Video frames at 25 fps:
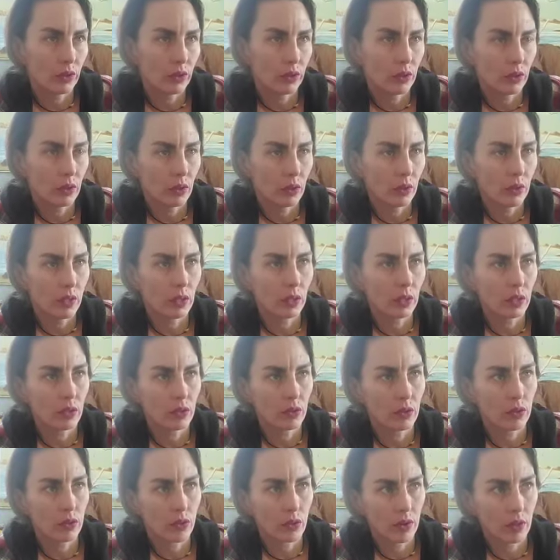doing
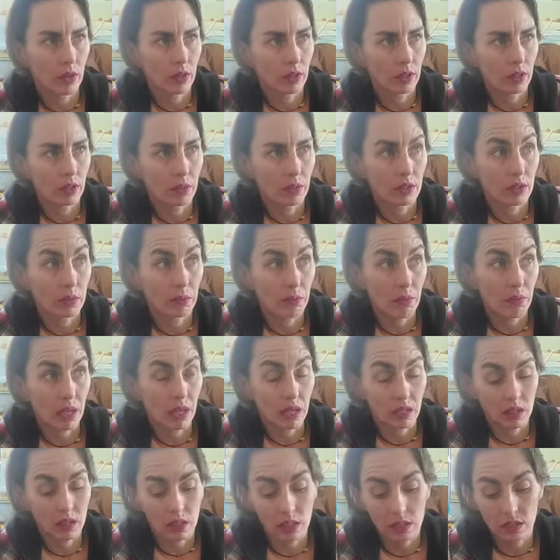in trying to
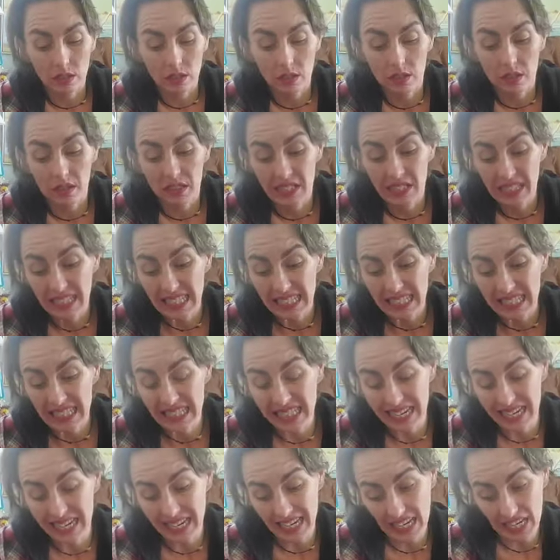make it
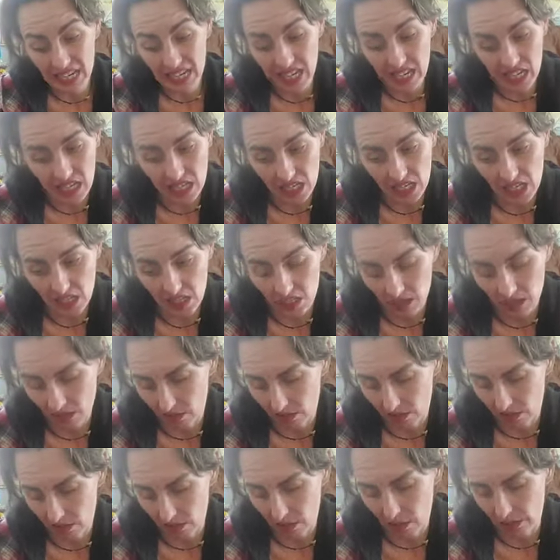stay?
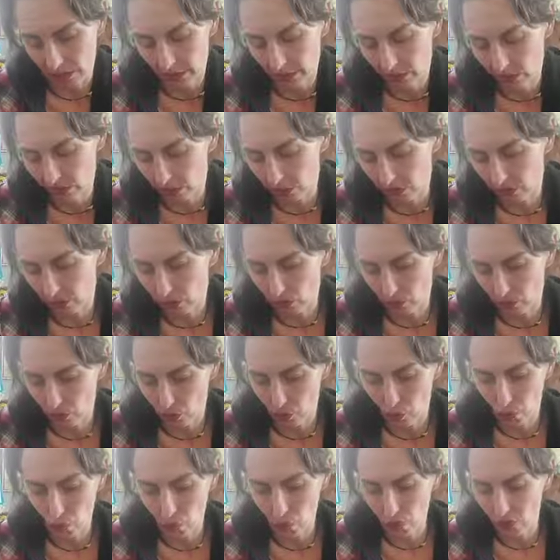There's a
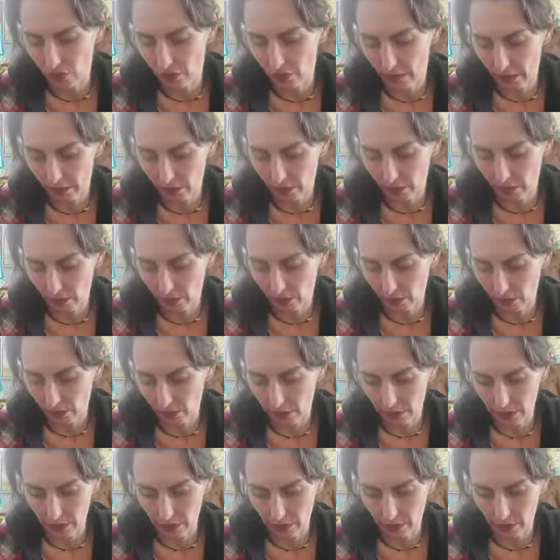control factor
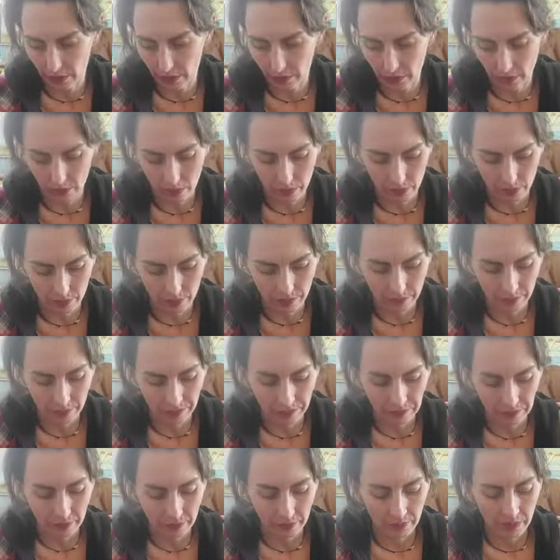there, and
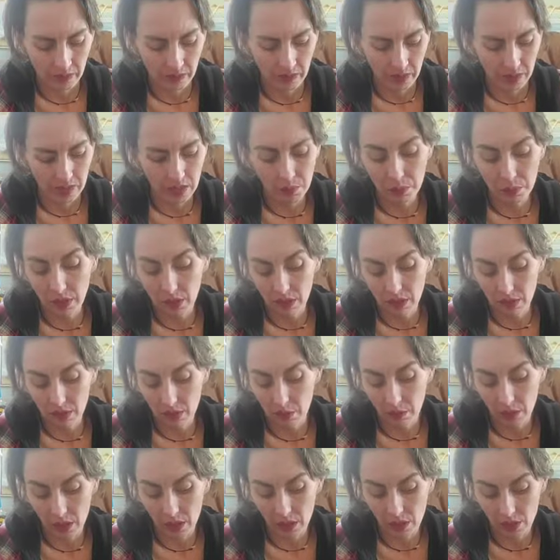keeping
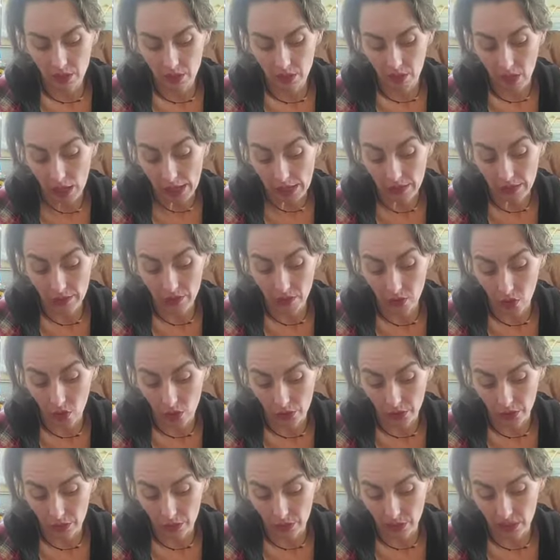something alive
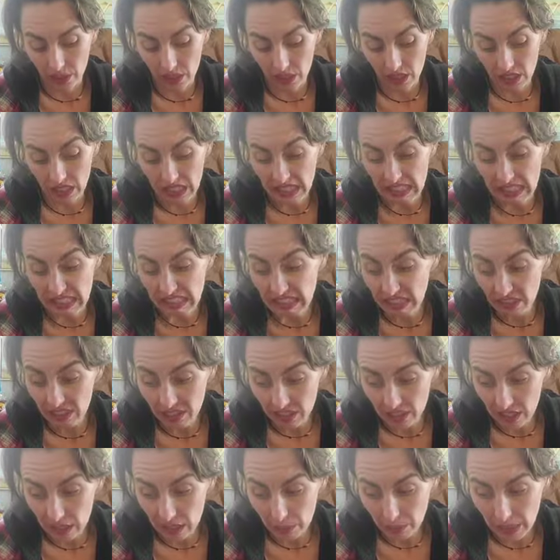longer than it
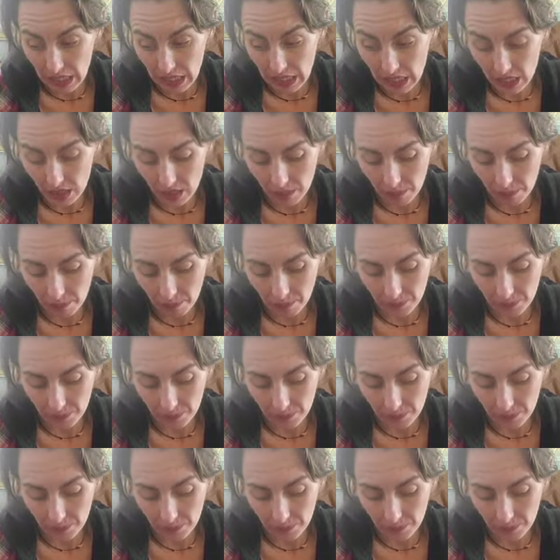needs to be.